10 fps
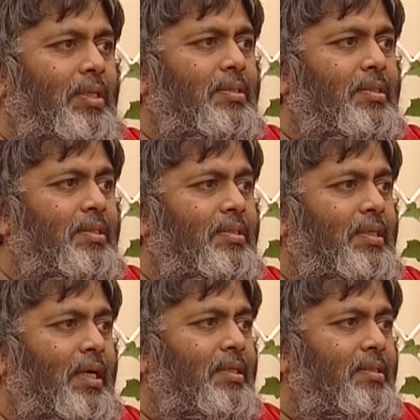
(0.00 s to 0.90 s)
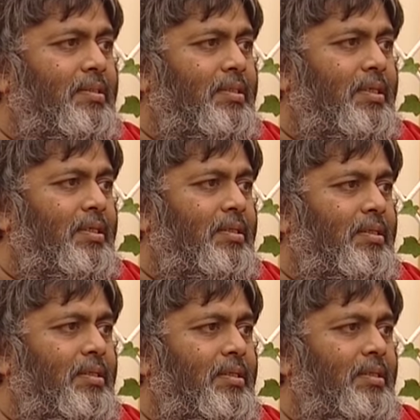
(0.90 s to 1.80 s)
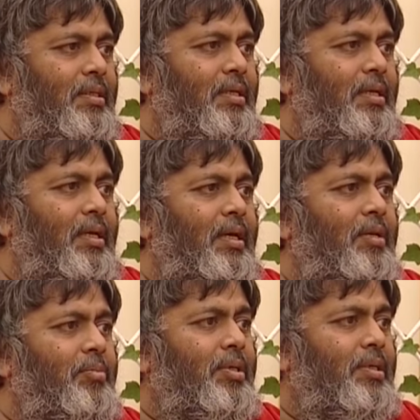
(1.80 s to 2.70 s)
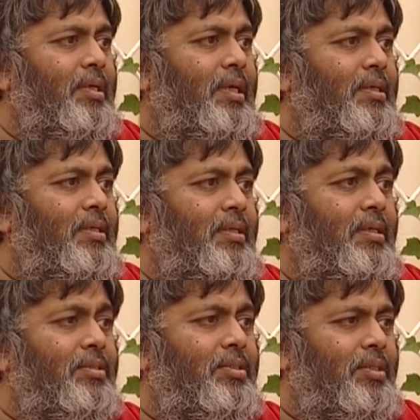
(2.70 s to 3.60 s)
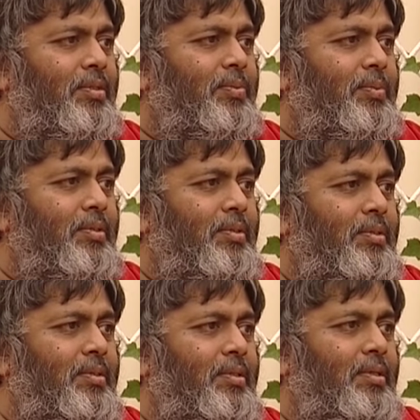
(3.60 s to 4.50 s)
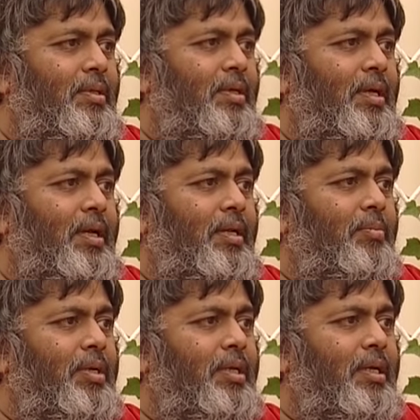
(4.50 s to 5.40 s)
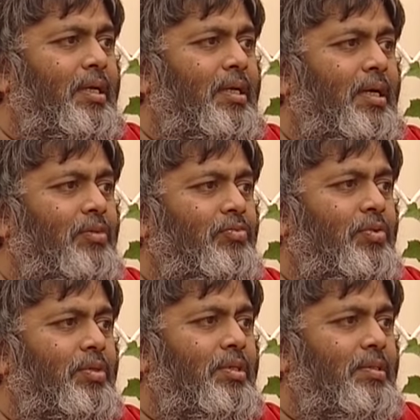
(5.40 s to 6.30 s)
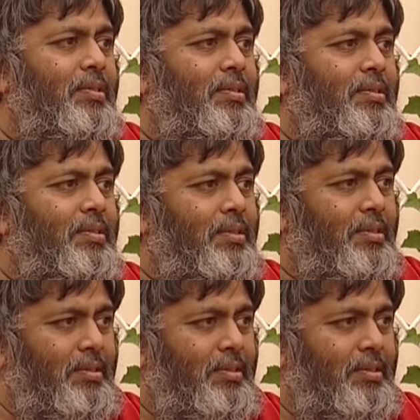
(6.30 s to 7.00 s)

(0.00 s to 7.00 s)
once the desire is there, anybody can achieve, anybody can unfold his